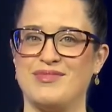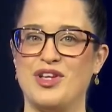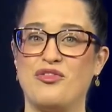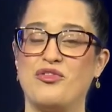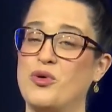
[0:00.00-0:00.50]

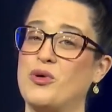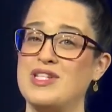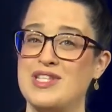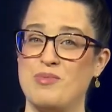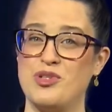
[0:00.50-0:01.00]
If you're a
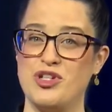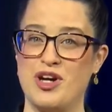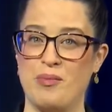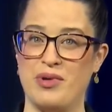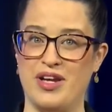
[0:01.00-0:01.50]
CPG
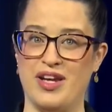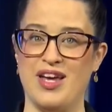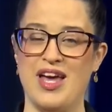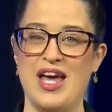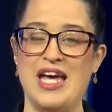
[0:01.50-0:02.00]
company,
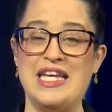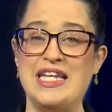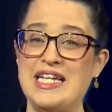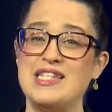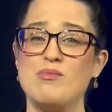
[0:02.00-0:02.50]
you
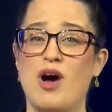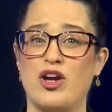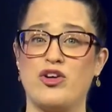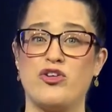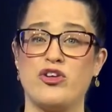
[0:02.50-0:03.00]
need to
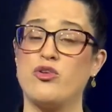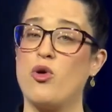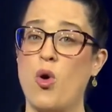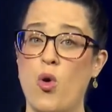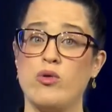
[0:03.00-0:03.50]
monitor your
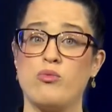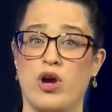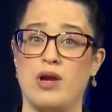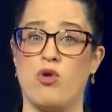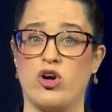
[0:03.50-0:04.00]
own
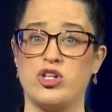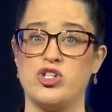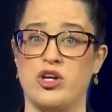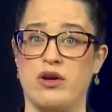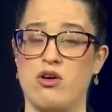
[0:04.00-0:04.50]
brand market
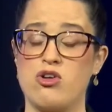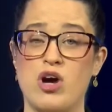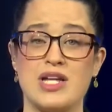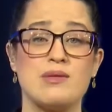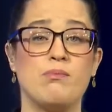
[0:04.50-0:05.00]
share
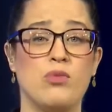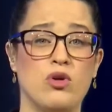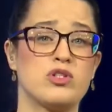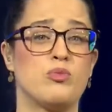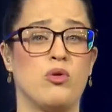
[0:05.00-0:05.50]
across
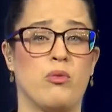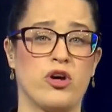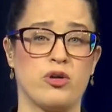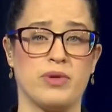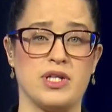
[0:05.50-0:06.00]
multiple
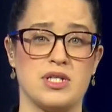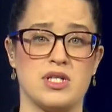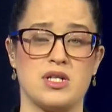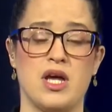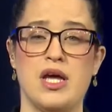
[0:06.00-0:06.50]

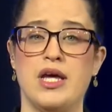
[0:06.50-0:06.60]
marketplaces